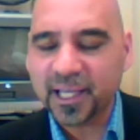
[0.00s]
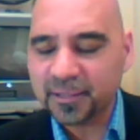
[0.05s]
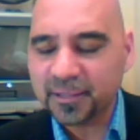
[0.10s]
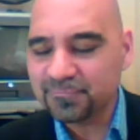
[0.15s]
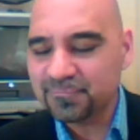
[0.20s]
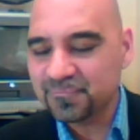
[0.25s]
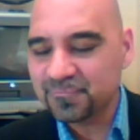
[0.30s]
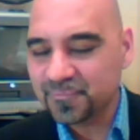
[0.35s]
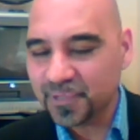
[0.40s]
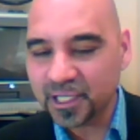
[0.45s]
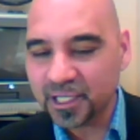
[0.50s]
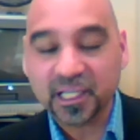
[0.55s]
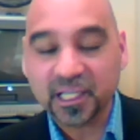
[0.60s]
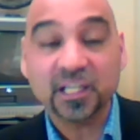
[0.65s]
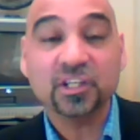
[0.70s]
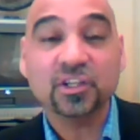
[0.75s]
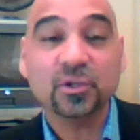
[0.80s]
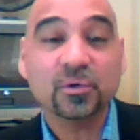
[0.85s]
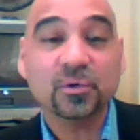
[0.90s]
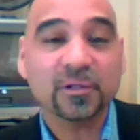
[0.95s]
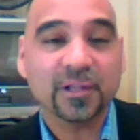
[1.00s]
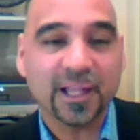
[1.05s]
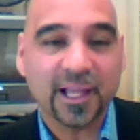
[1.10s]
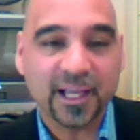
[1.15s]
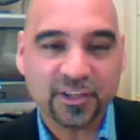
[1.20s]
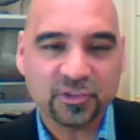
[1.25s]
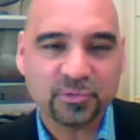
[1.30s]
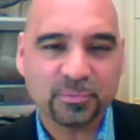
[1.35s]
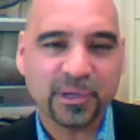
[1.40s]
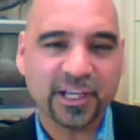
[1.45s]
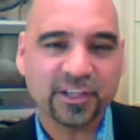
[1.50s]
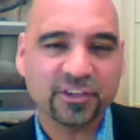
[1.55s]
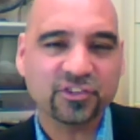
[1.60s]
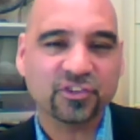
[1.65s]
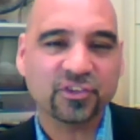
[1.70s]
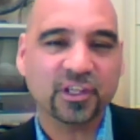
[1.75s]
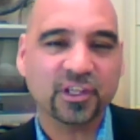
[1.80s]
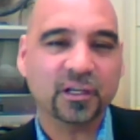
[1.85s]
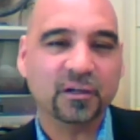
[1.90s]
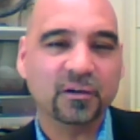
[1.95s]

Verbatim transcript: opening up that can that